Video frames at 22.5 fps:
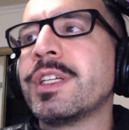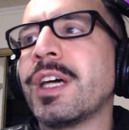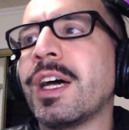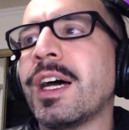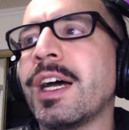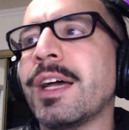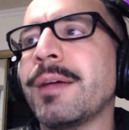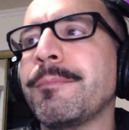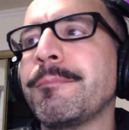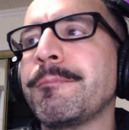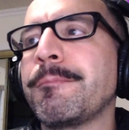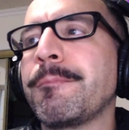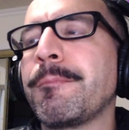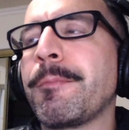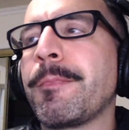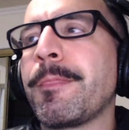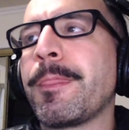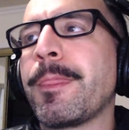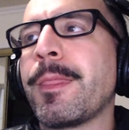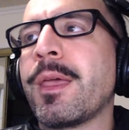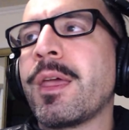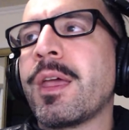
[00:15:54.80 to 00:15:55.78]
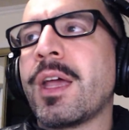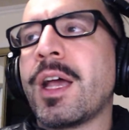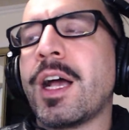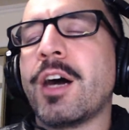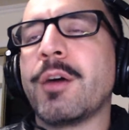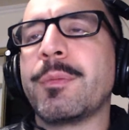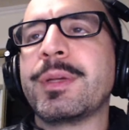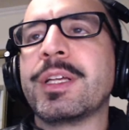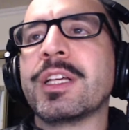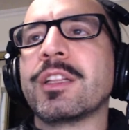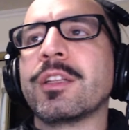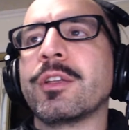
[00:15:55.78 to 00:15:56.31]
time,
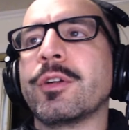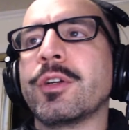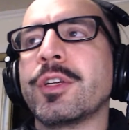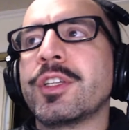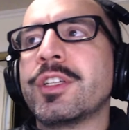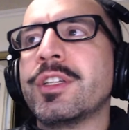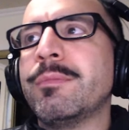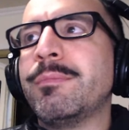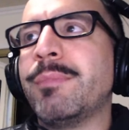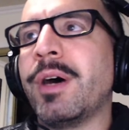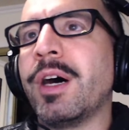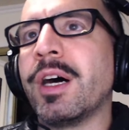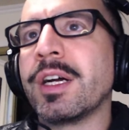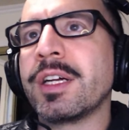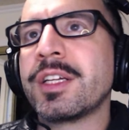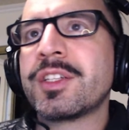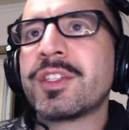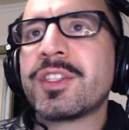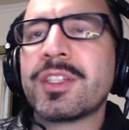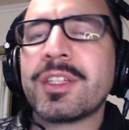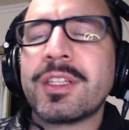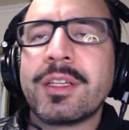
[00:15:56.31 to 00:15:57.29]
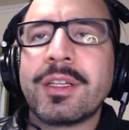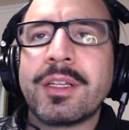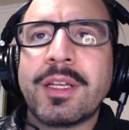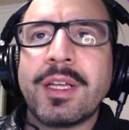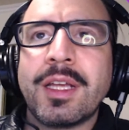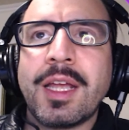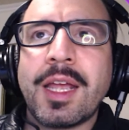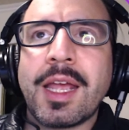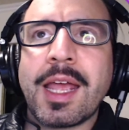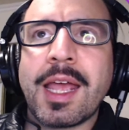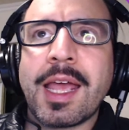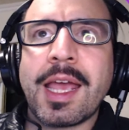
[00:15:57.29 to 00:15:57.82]
I'll be alerted to bugs
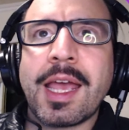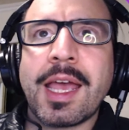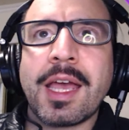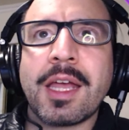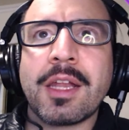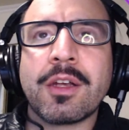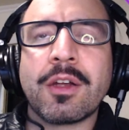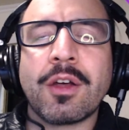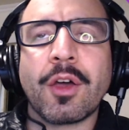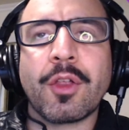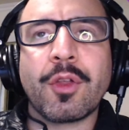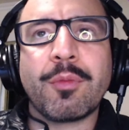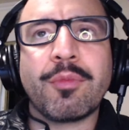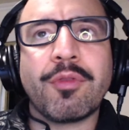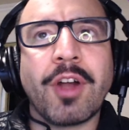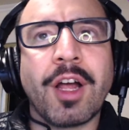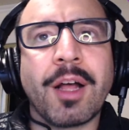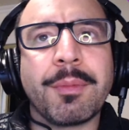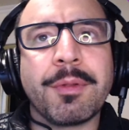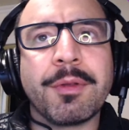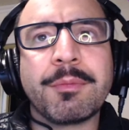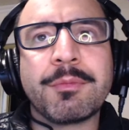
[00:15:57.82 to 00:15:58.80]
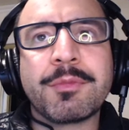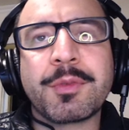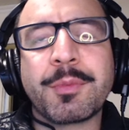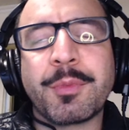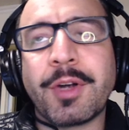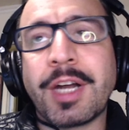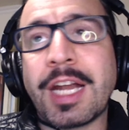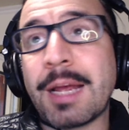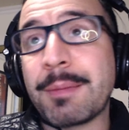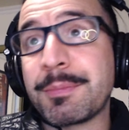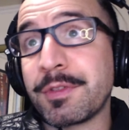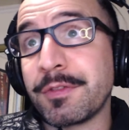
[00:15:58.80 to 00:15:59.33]
and other problems,
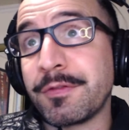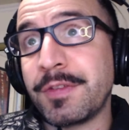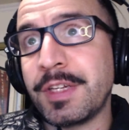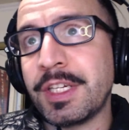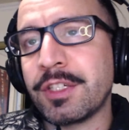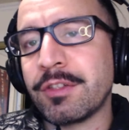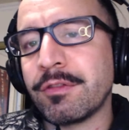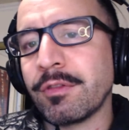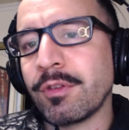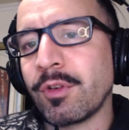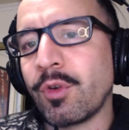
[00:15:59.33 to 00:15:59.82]
perhaps a feature